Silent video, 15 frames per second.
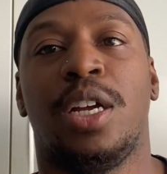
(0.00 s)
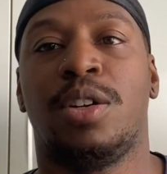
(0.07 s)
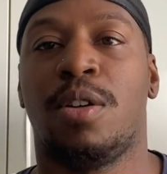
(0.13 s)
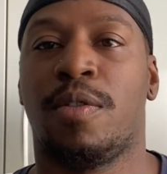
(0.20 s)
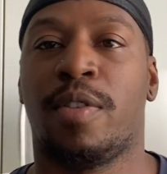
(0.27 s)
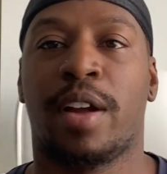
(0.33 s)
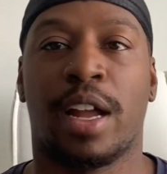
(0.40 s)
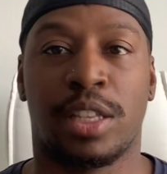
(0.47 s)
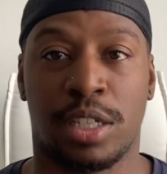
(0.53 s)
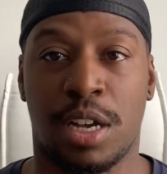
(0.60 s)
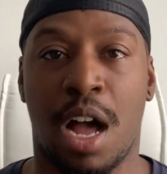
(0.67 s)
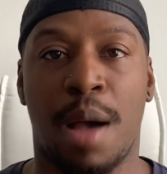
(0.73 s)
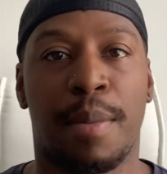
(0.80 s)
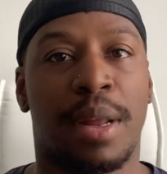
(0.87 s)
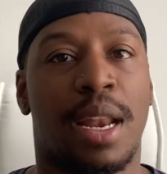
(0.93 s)
Don't forget to
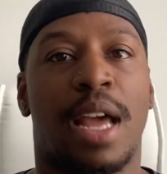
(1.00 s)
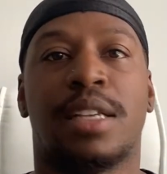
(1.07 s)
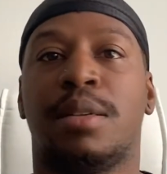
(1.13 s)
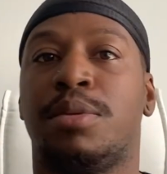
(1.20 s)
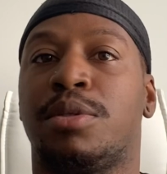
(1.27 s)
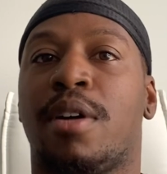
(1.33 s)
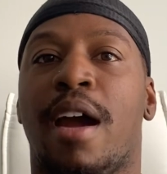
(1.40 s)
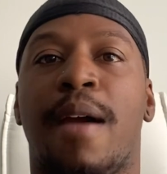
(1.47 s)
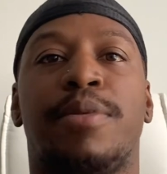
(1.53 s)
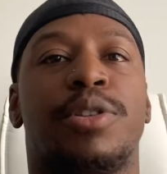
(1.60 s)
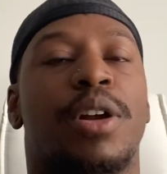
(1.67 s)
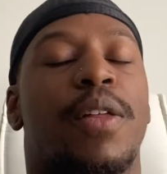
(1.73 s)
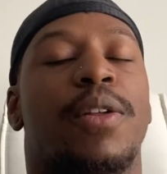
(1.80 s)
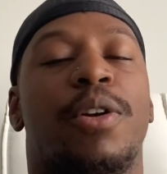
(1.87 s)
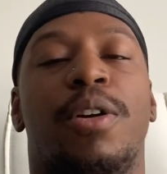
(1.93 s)
comment, like, subscribe,
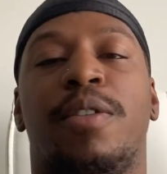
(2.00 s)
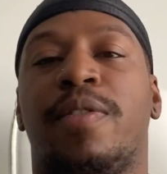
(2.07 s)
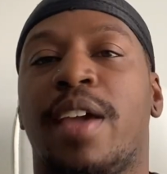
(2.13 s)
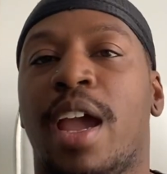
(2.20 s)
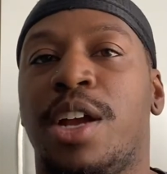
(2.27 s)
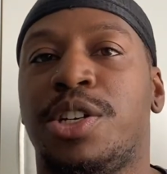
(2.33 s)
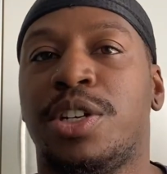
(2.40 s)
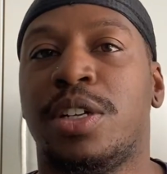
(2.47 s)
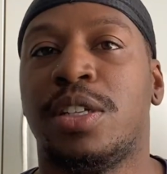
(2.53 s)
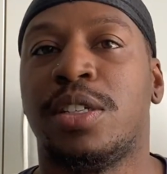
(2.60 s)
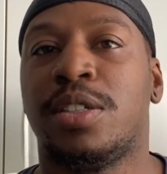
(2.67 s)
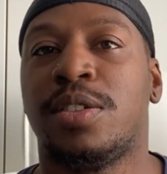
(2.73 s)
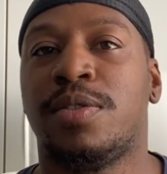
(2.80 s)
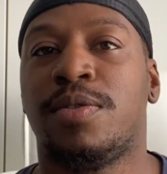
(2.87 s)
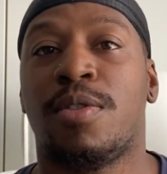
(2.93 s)
turn on the
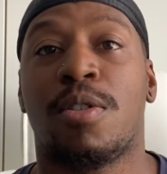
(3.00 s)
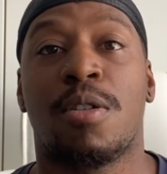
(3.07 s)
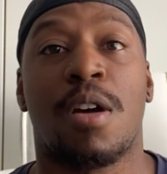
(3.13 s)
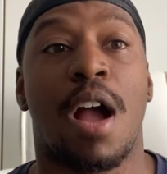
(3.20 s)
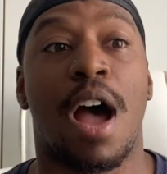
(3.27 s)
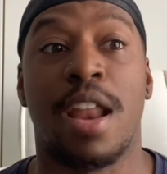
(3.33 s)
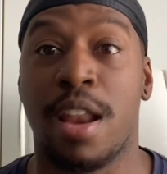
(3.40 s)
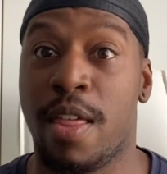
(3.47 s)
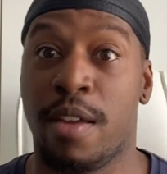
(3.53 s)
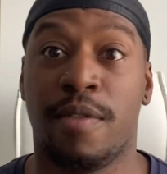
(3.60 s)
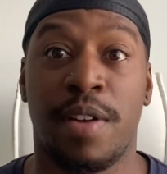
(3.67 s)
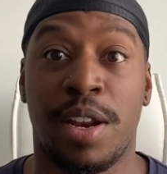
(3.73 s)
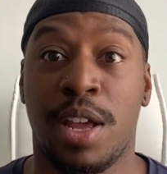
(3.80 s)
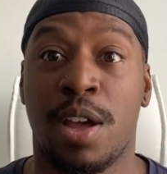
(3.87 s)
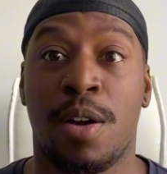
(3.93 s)
notifications for another
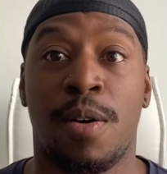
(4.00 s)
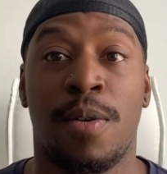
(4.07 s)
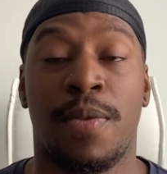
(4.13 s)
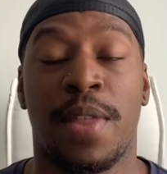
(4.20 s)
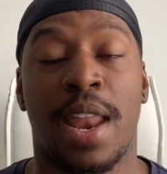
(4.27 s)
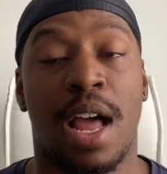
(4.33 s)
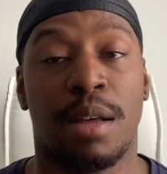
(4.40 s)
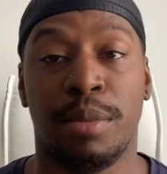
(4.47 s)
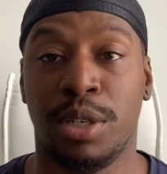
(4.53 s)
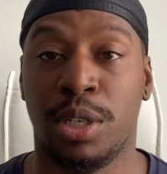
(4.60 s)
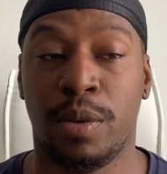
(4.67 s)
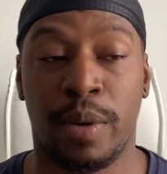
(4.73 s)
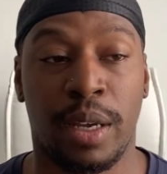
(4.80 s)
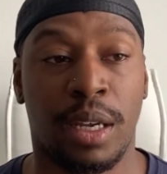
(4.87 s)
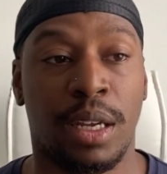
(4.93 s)
video that I'll be
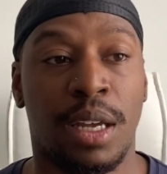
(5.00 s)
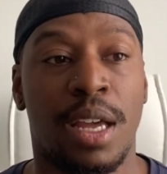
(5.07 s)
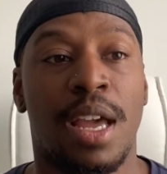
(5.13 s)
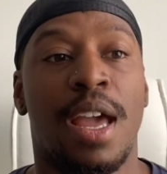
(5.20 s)
doing.